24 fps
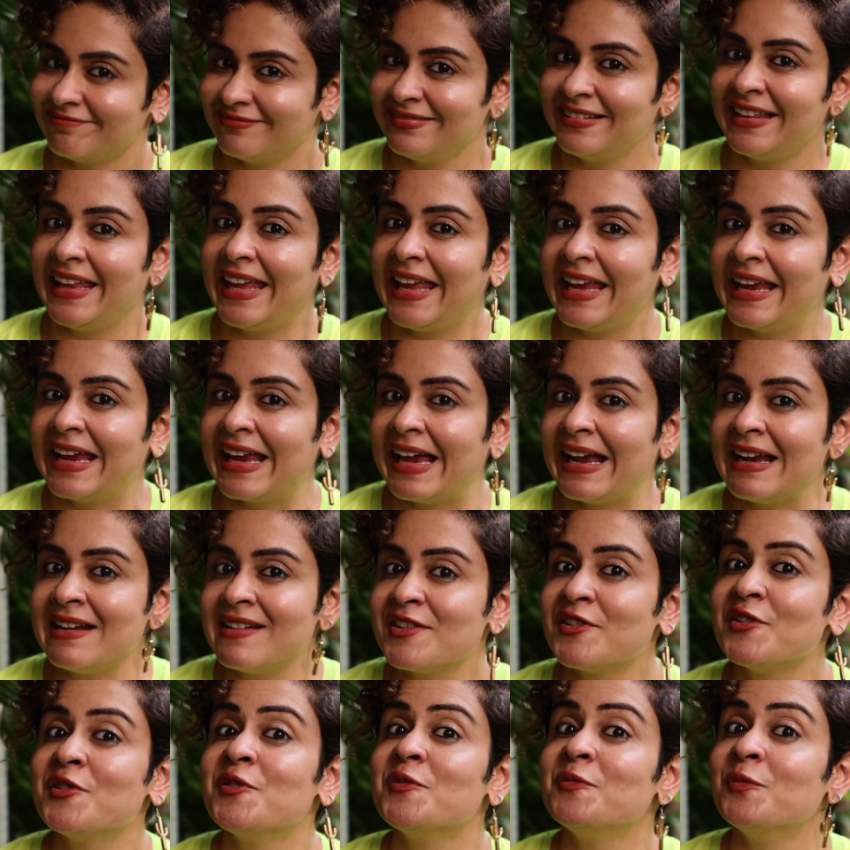they get
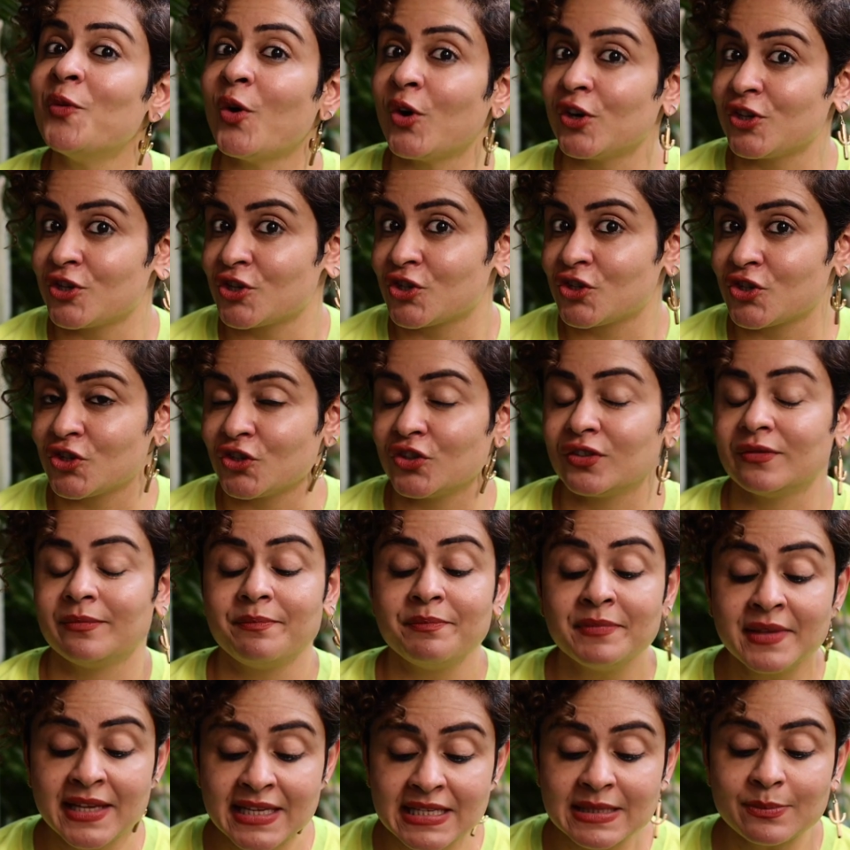moisture.
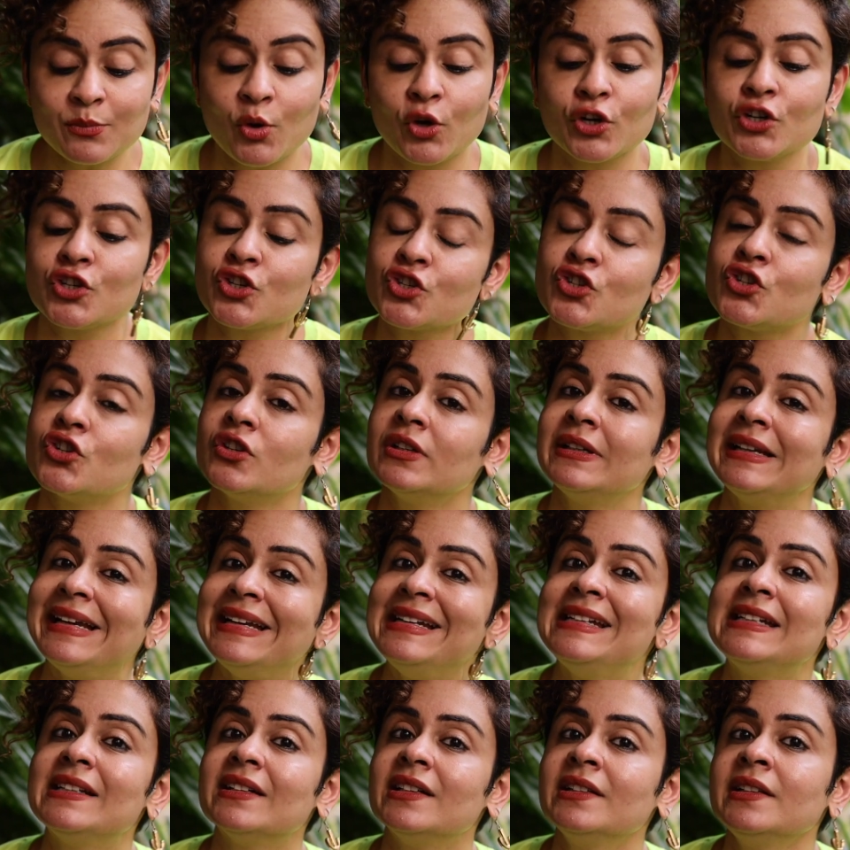This moisture
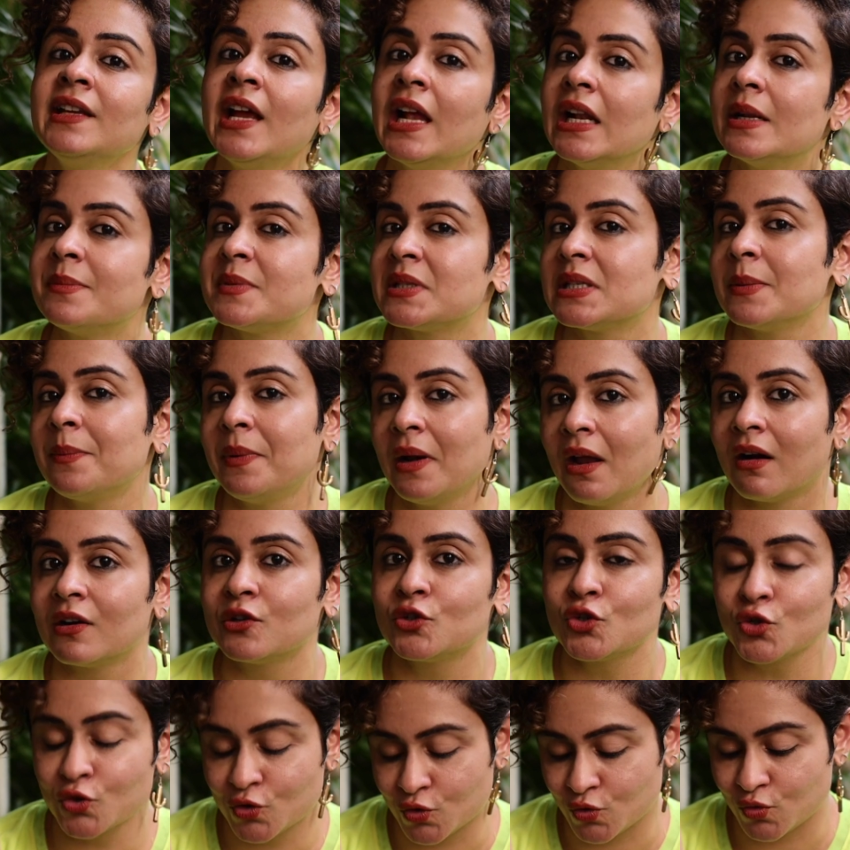in turn helps the plant
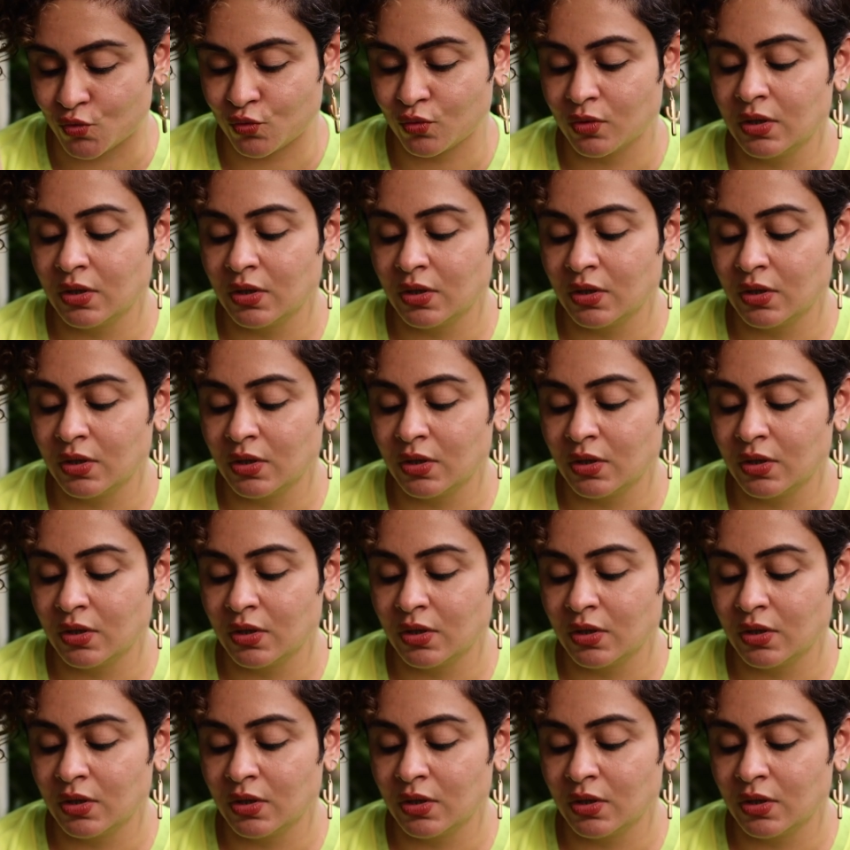to grow.